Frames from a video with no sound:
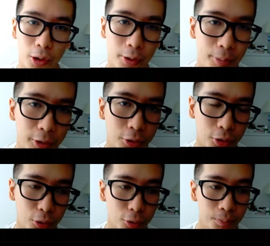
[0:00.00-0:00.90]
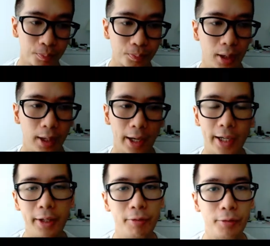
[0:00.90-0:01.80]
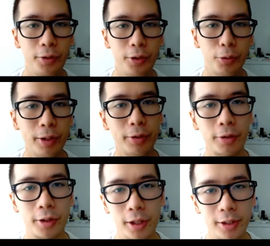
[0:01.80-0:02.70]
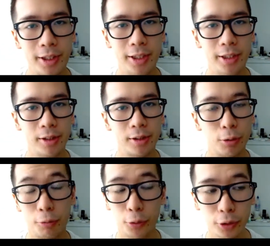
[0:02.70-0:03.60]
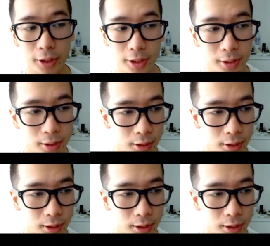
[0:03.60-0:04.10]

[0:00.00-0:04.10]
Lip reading: in middle school? And if you're in your 30s or 40s,